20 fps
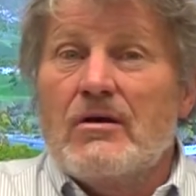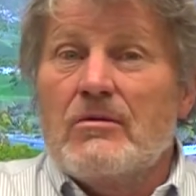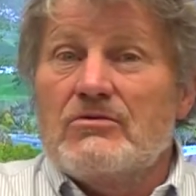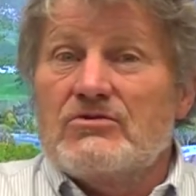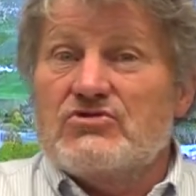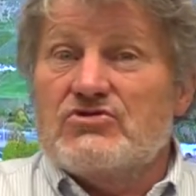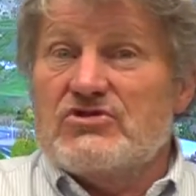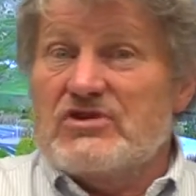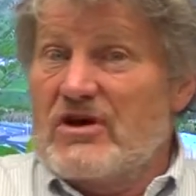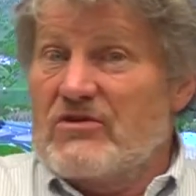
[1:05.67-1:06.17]

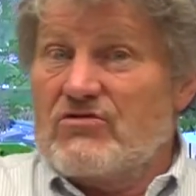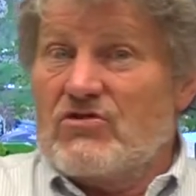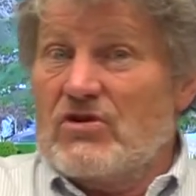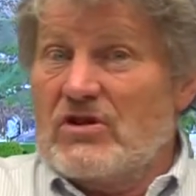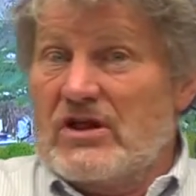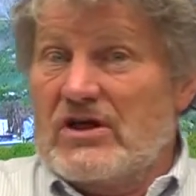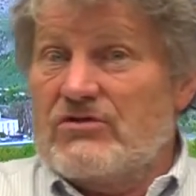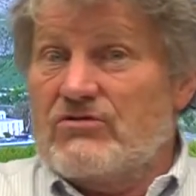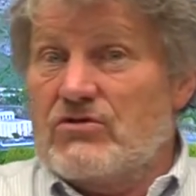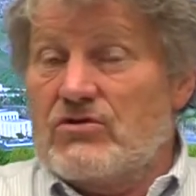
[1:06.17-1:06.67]

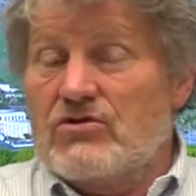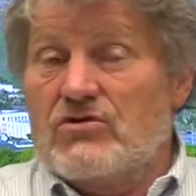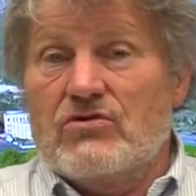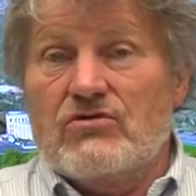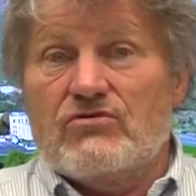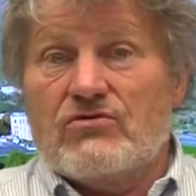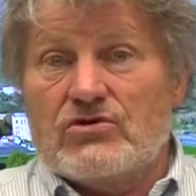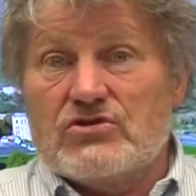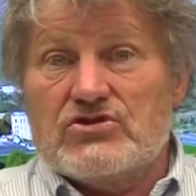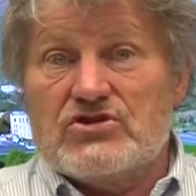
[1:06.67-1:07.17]
Several other
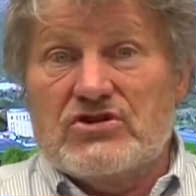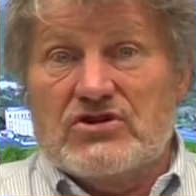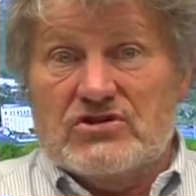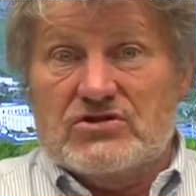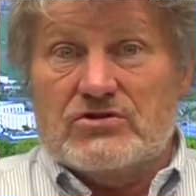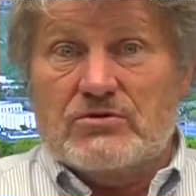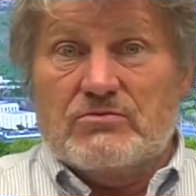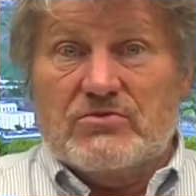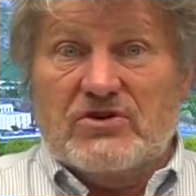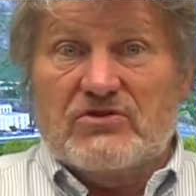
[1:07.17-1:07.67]

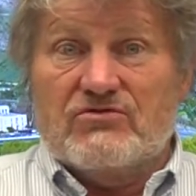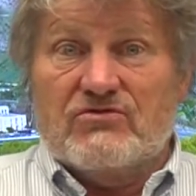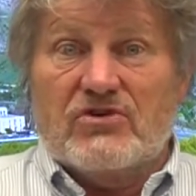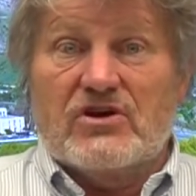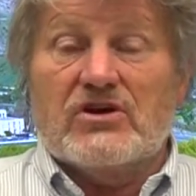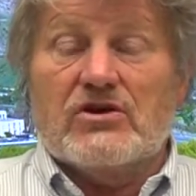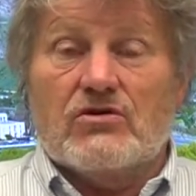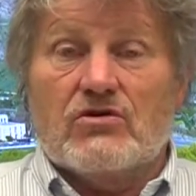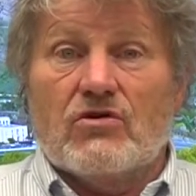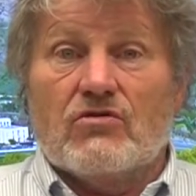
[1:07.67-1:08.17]
universities have been
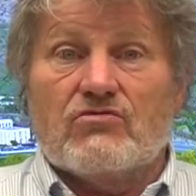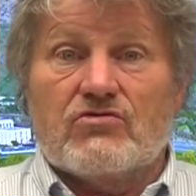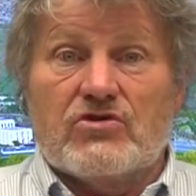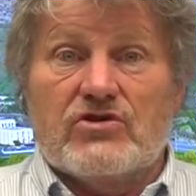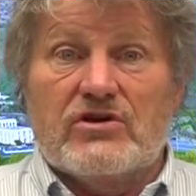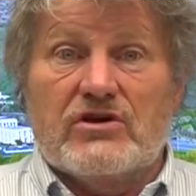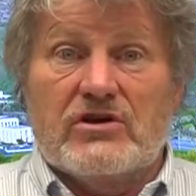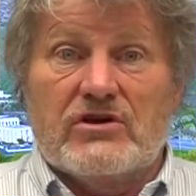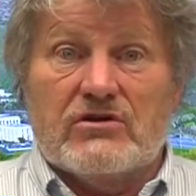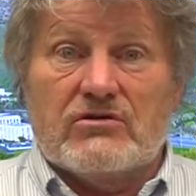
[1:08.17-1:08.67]
funded over
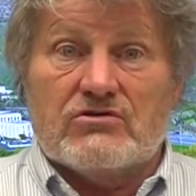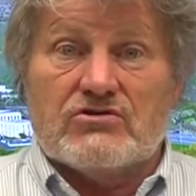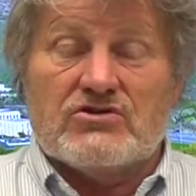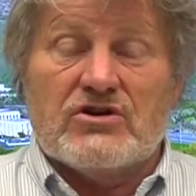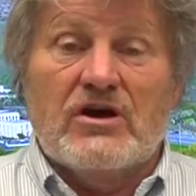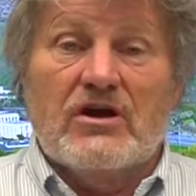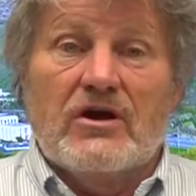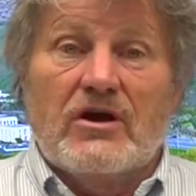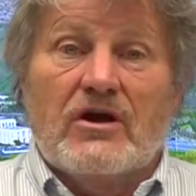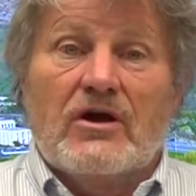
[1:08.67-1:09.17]
the years.
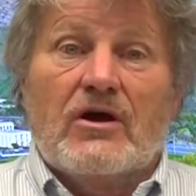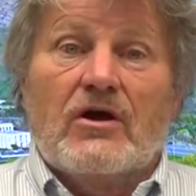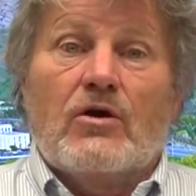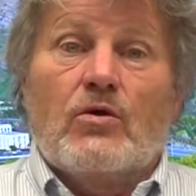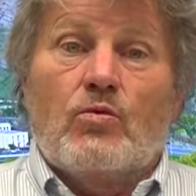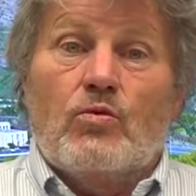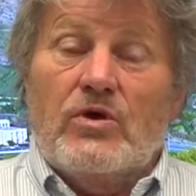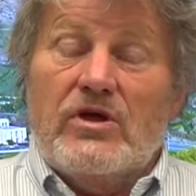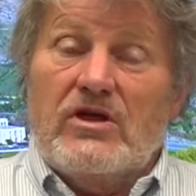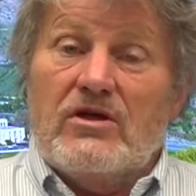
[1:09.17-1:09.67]

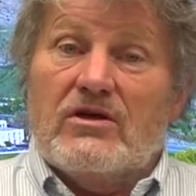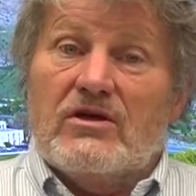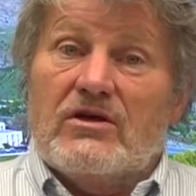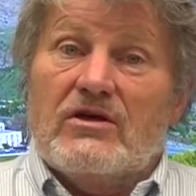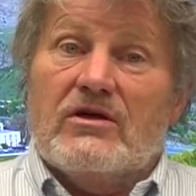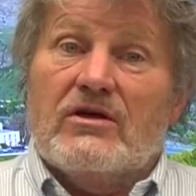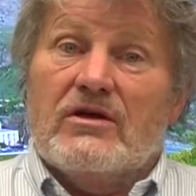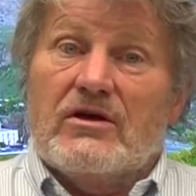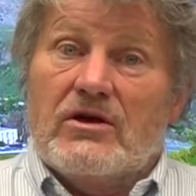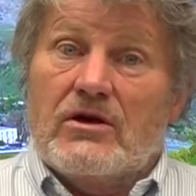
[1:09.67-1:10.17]
We,
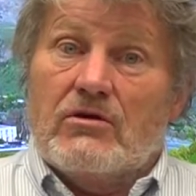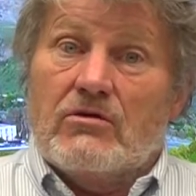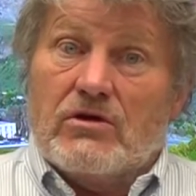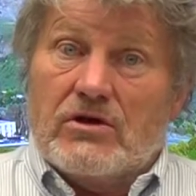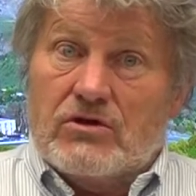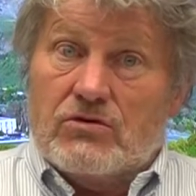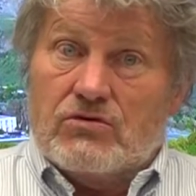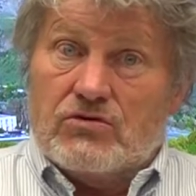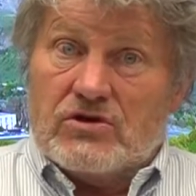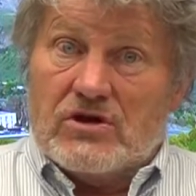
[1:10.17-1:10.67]
here
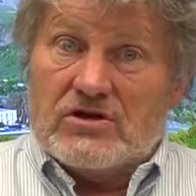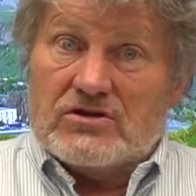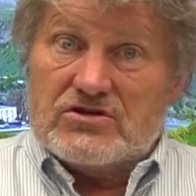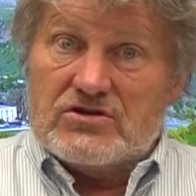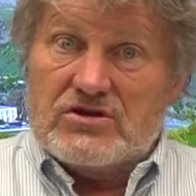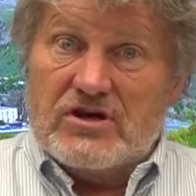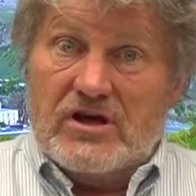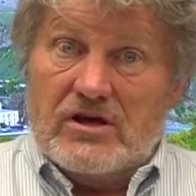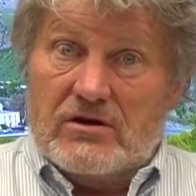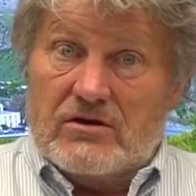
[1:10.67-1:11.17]
at Utah
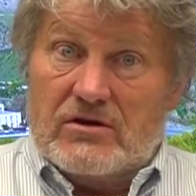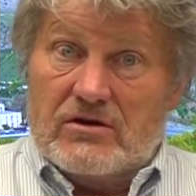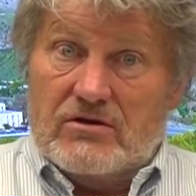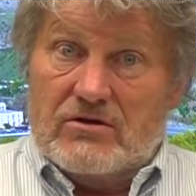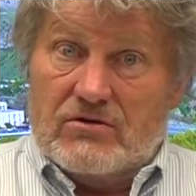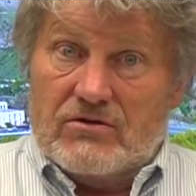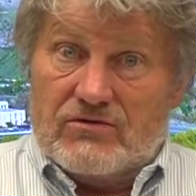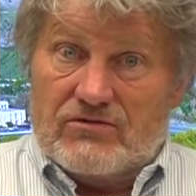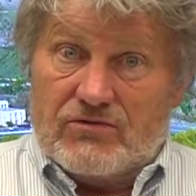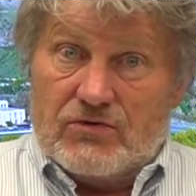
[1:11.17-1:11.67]
State
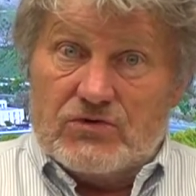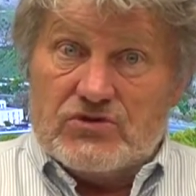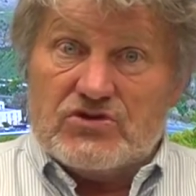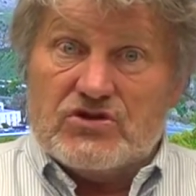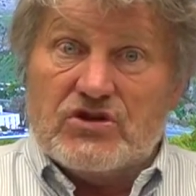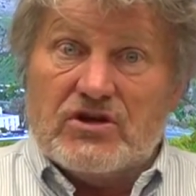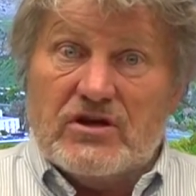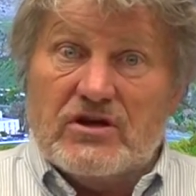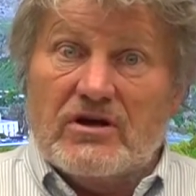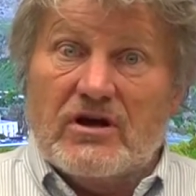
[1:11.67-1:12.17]

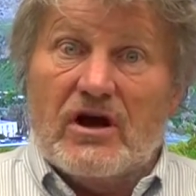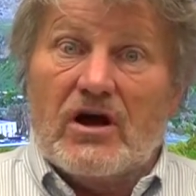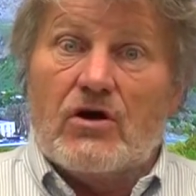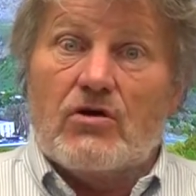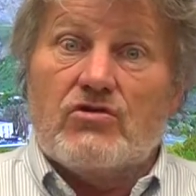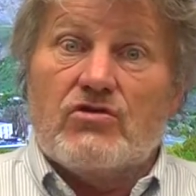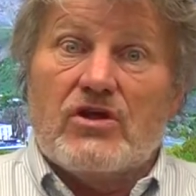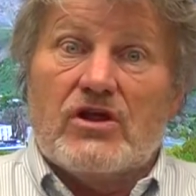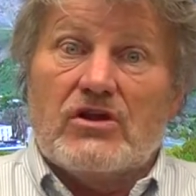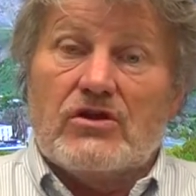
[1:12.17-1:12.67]
University,
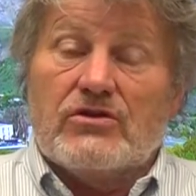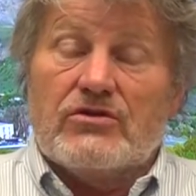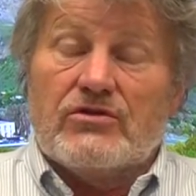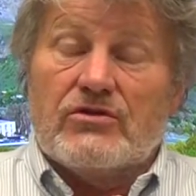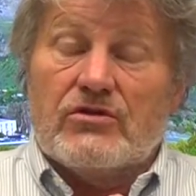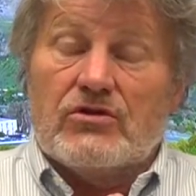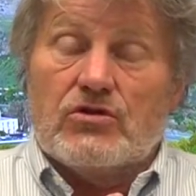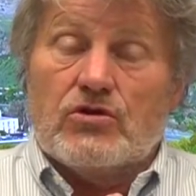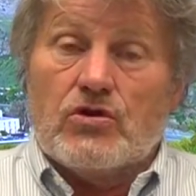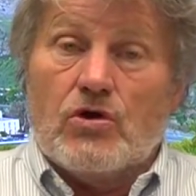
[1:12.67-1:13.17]
are the
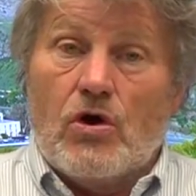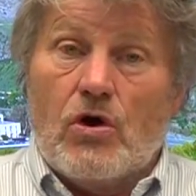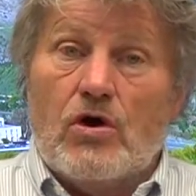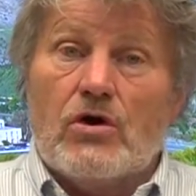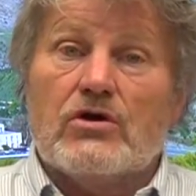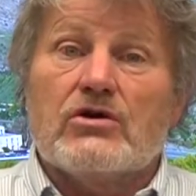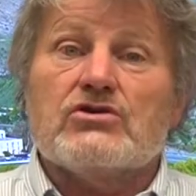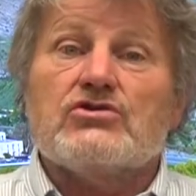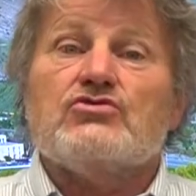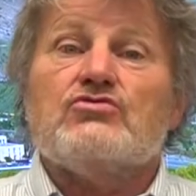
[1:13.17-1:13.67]

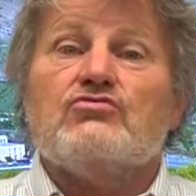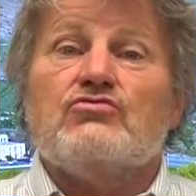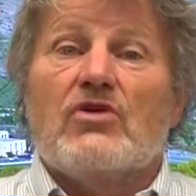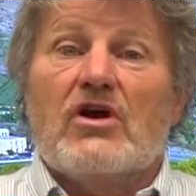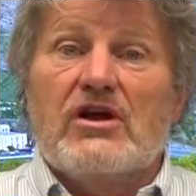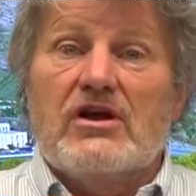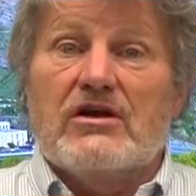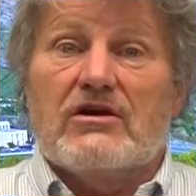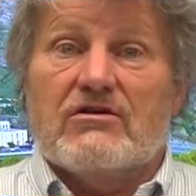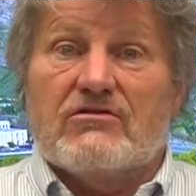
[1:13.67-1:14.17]
longest
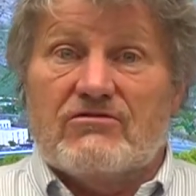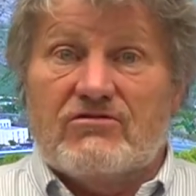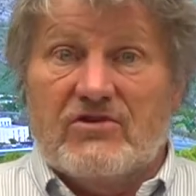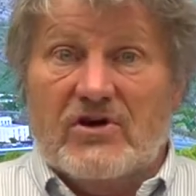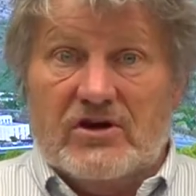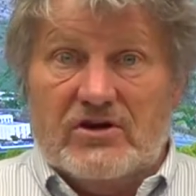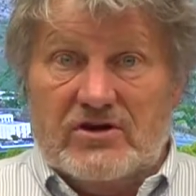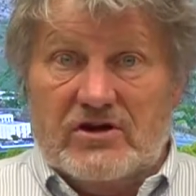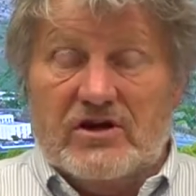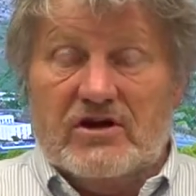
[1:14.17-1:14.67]
running
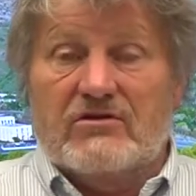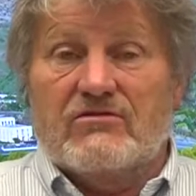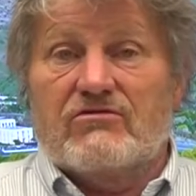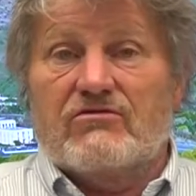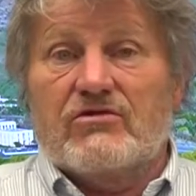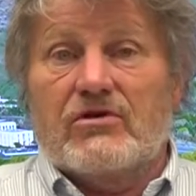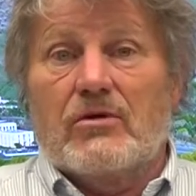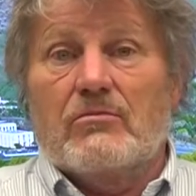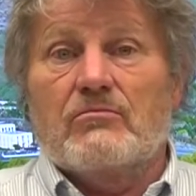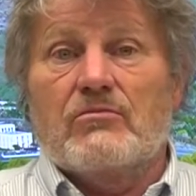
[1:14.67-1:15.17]
funding
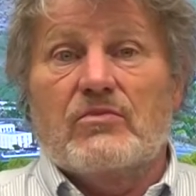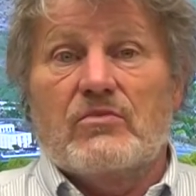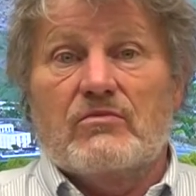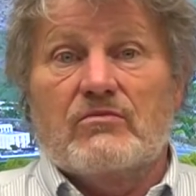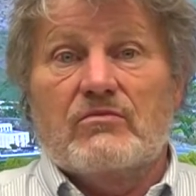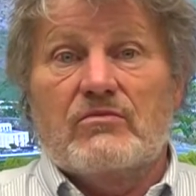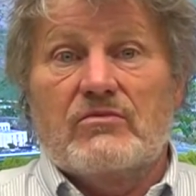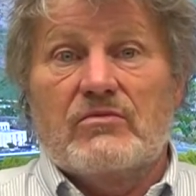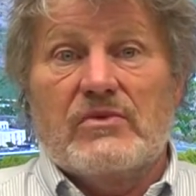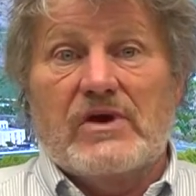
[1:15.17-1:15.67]
from
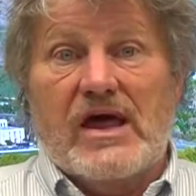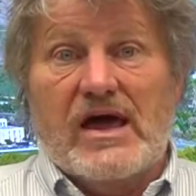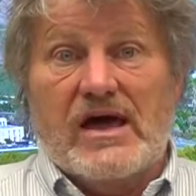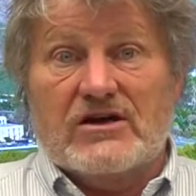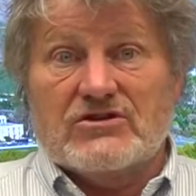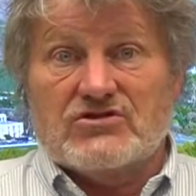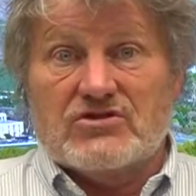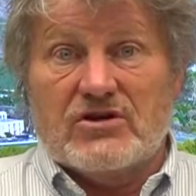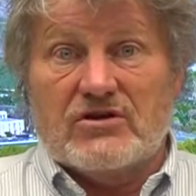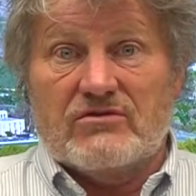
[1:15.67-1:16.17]

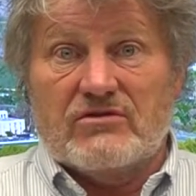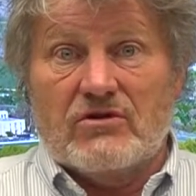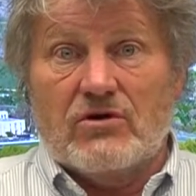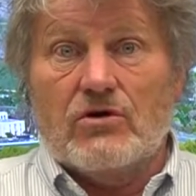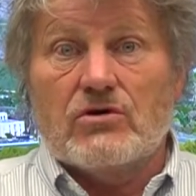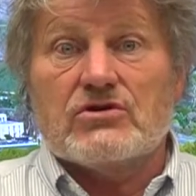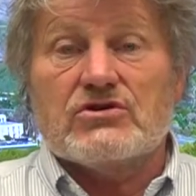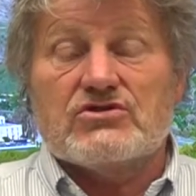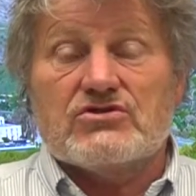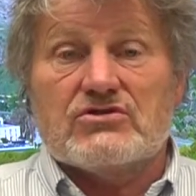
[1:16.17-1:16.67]
NASA,
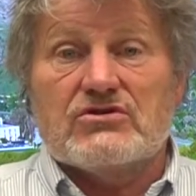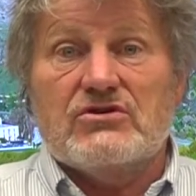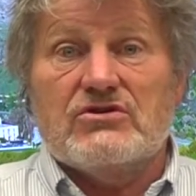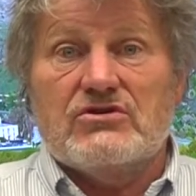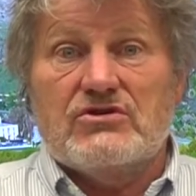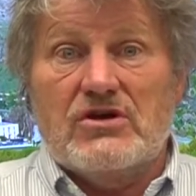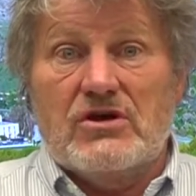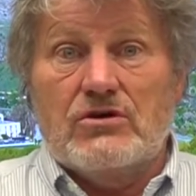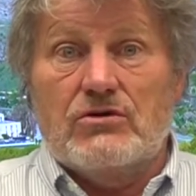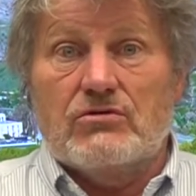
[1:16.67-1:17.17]
longest
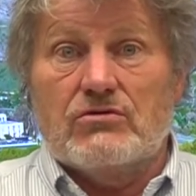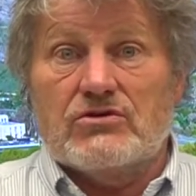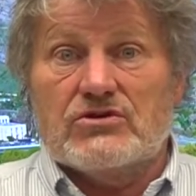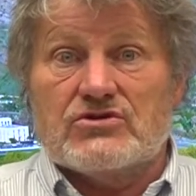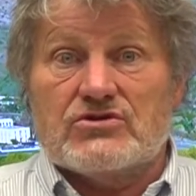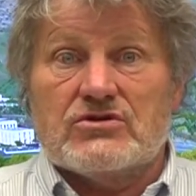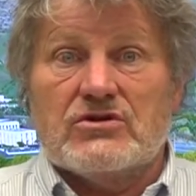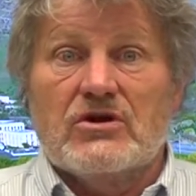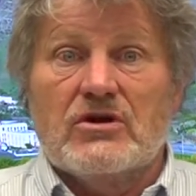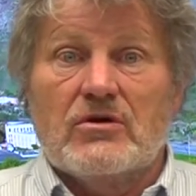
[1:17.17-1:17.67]

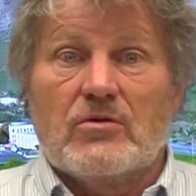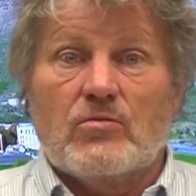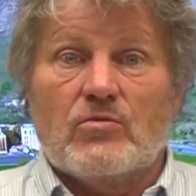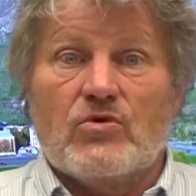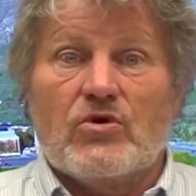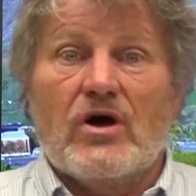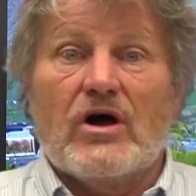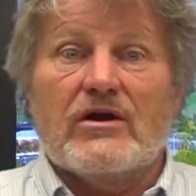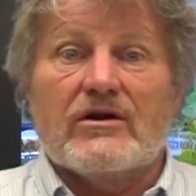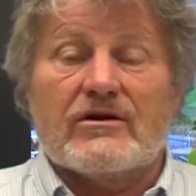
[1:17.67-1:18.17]
continuous
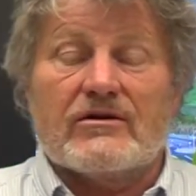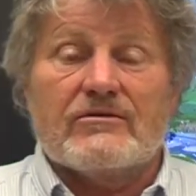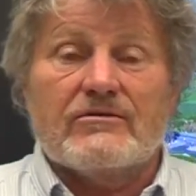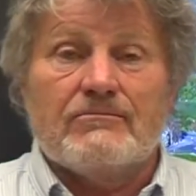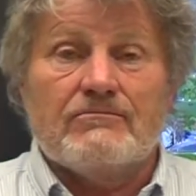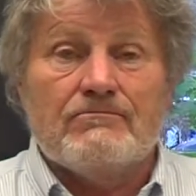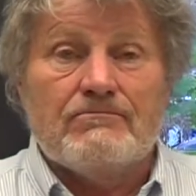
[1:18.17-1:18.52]
product.